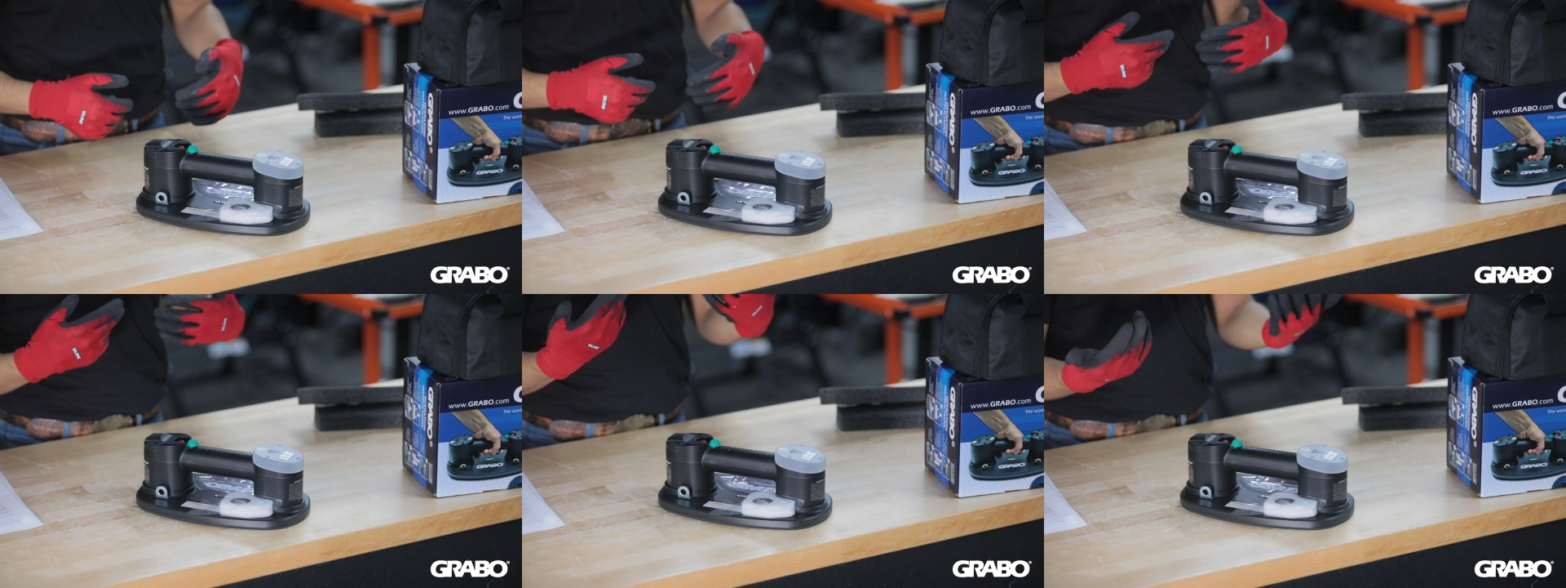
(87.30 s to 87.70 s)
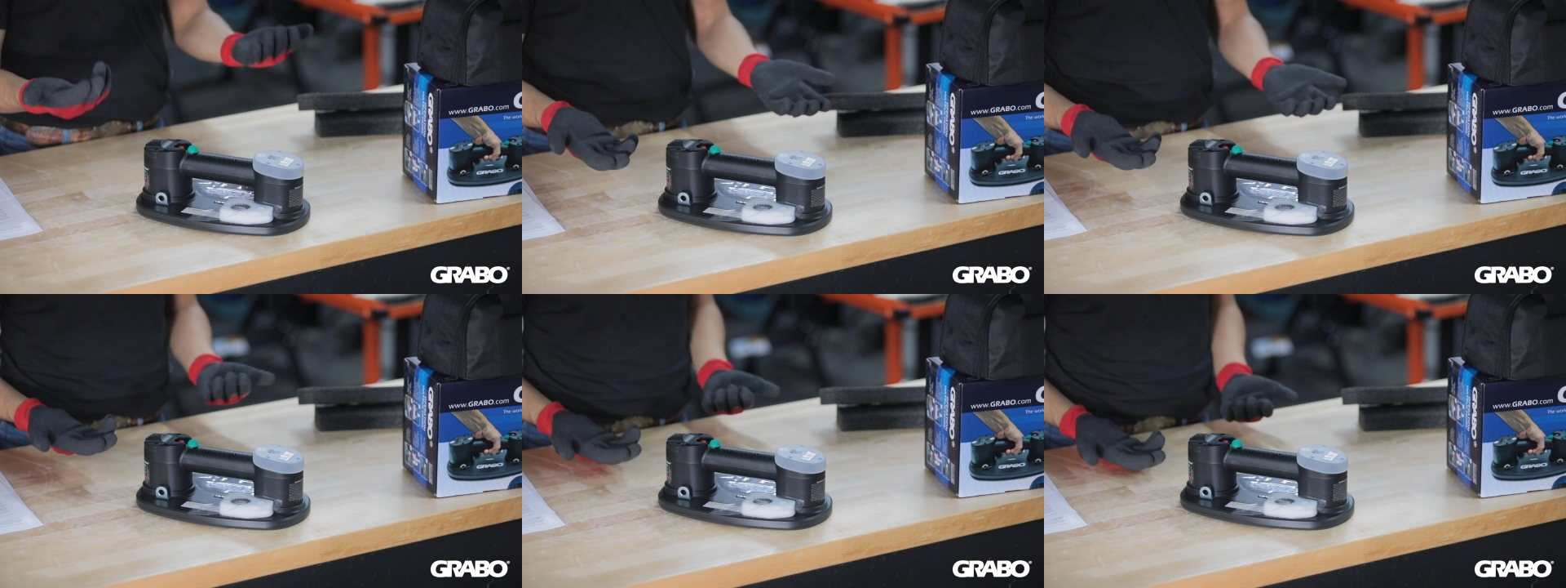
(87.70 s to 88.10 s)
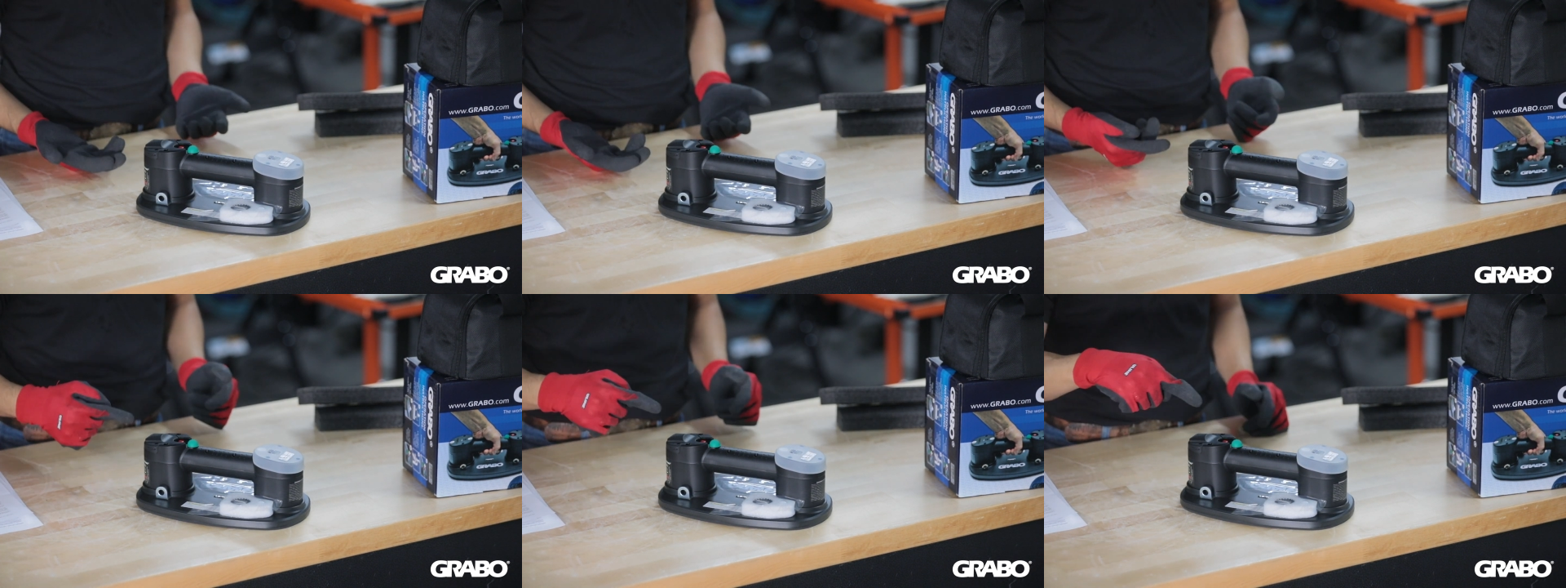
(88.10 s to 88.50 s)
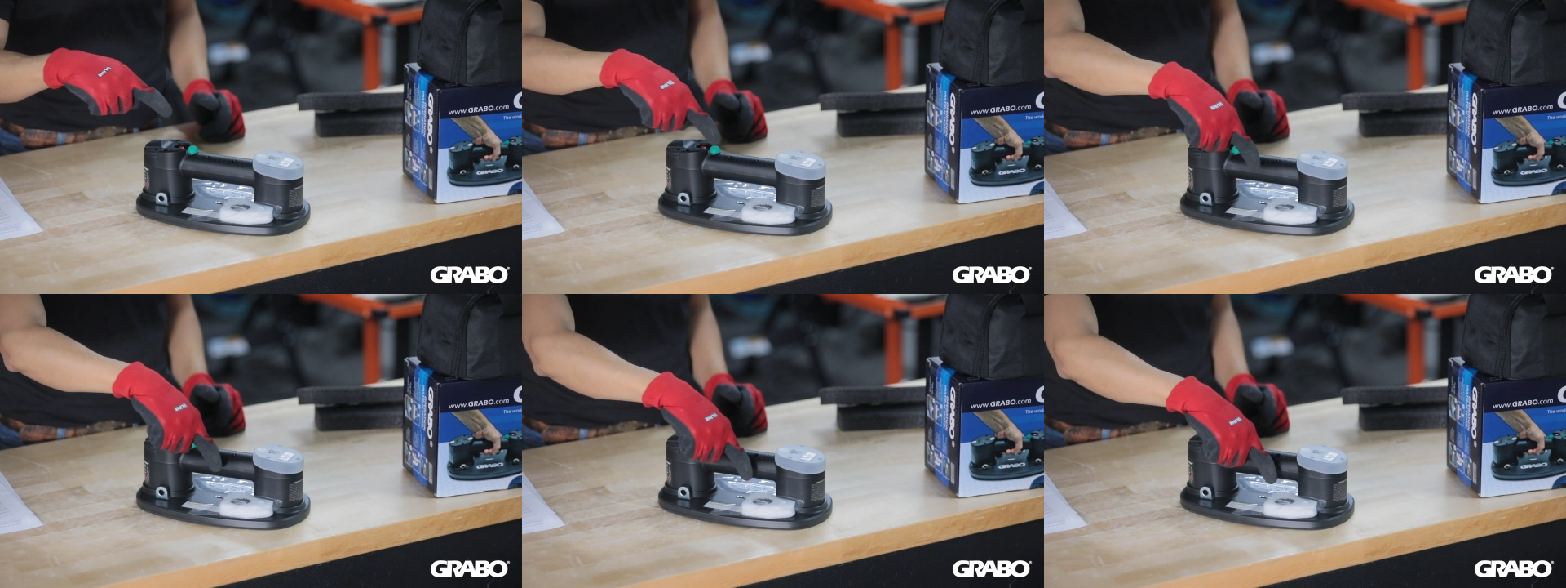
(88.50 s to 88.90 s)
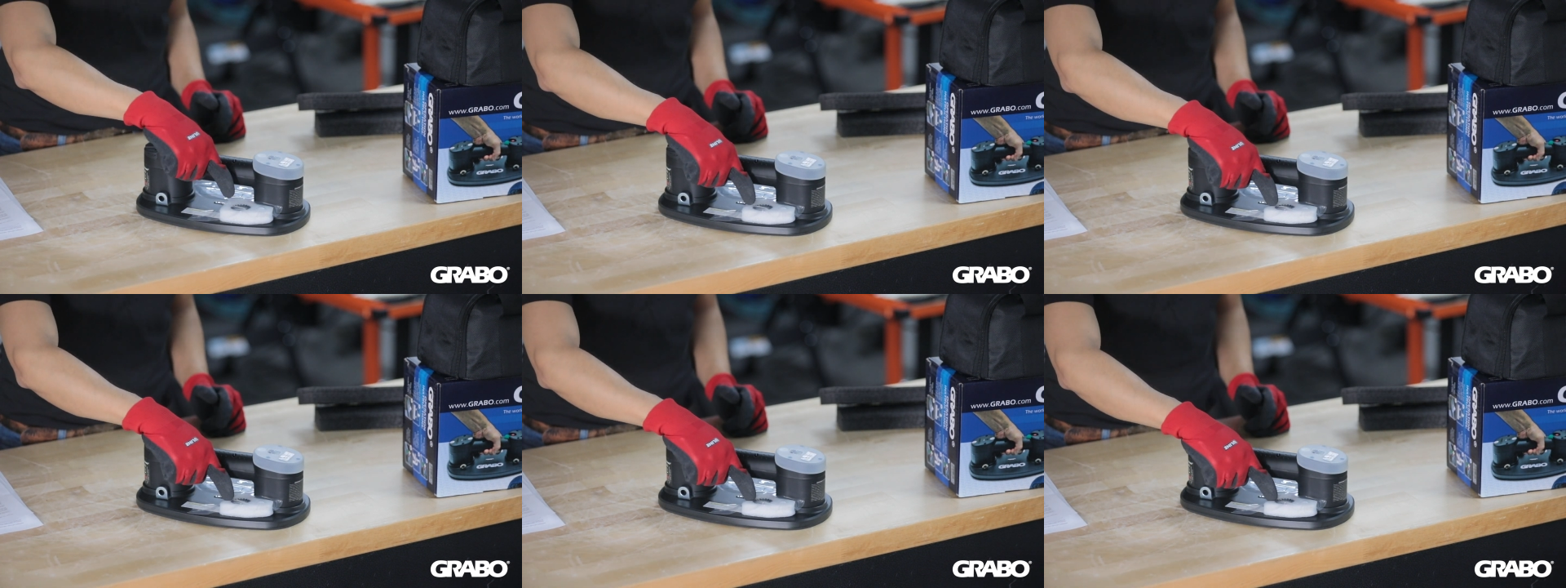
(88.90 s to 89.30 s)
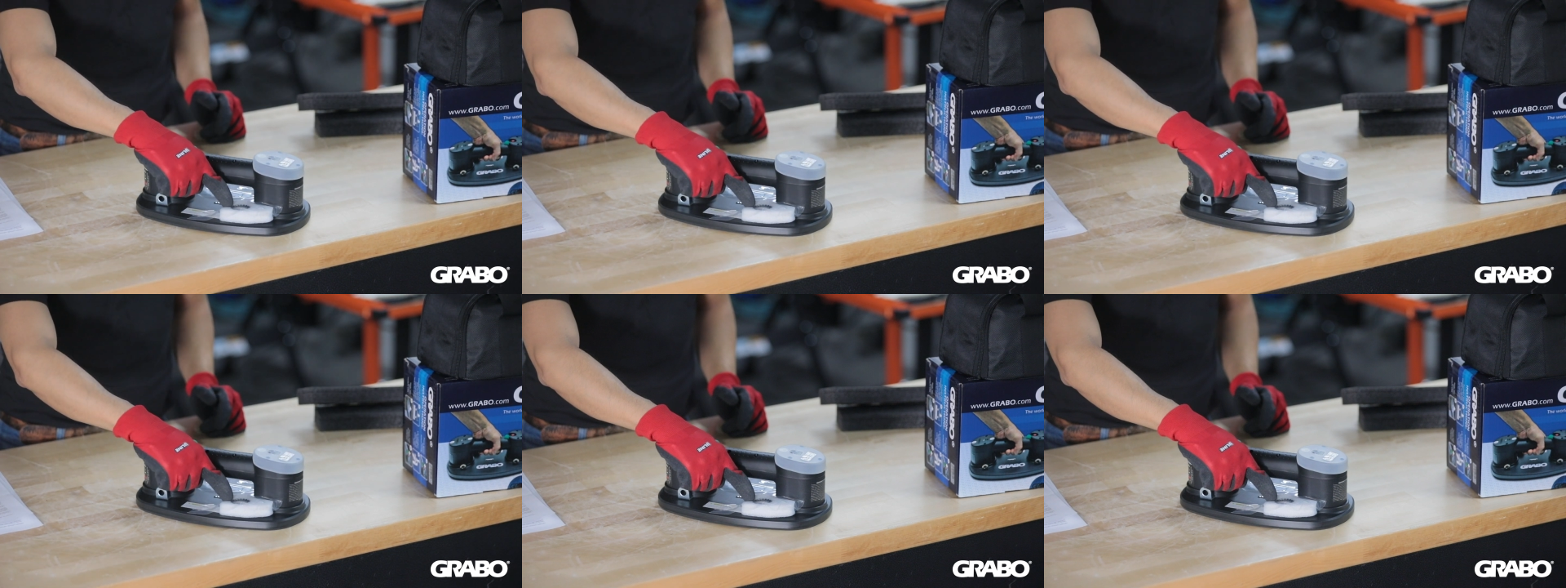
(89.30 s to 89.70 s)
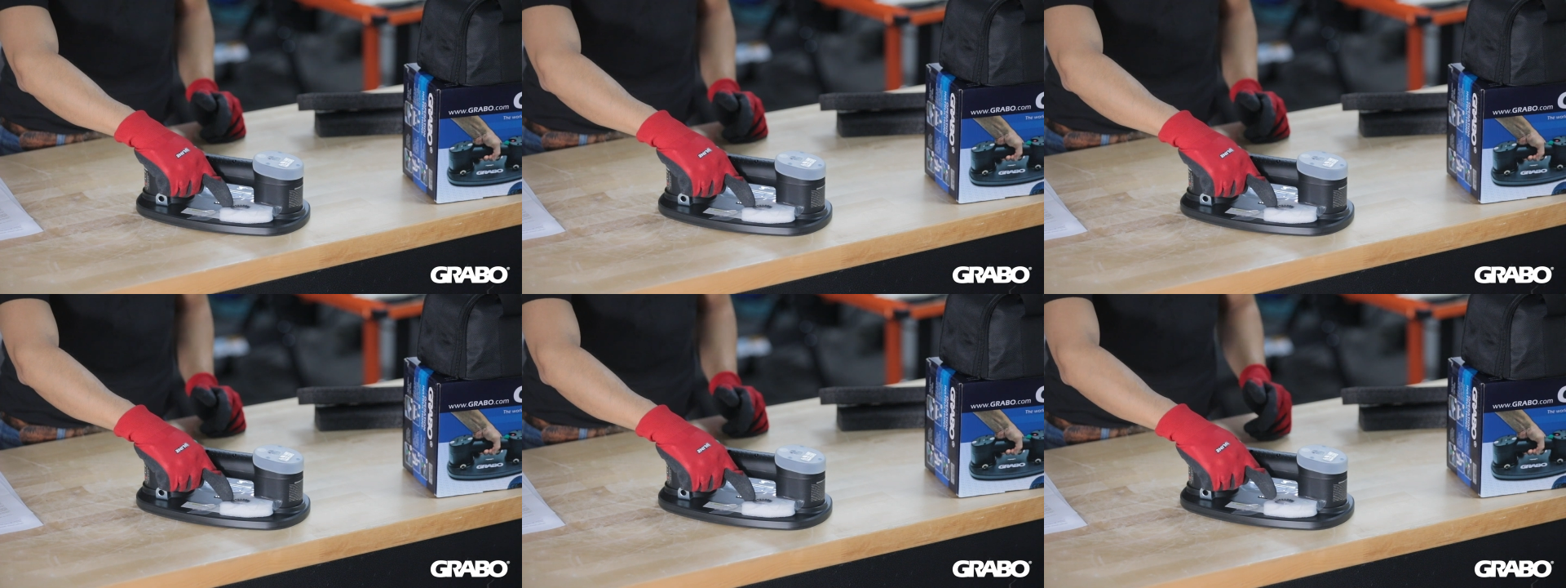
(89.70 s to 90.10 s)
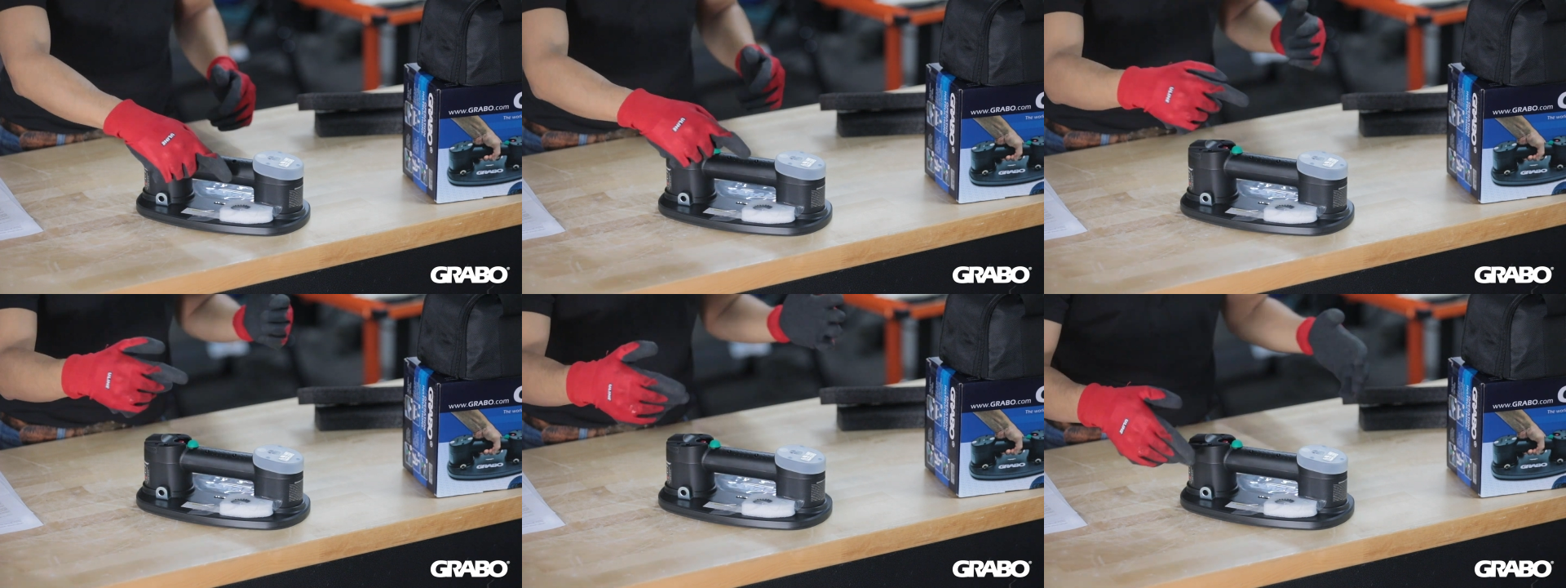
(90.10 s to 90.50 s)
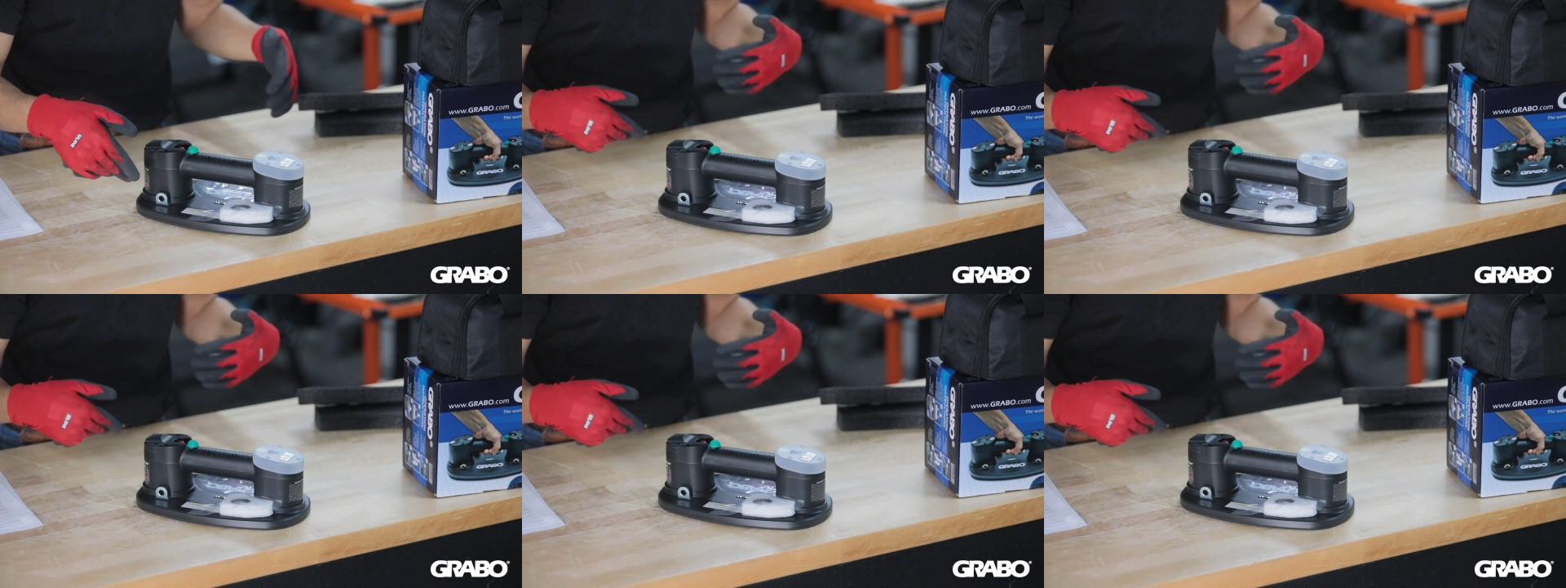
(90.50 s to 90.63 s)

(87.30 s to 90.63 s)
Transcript: (no speaker visible)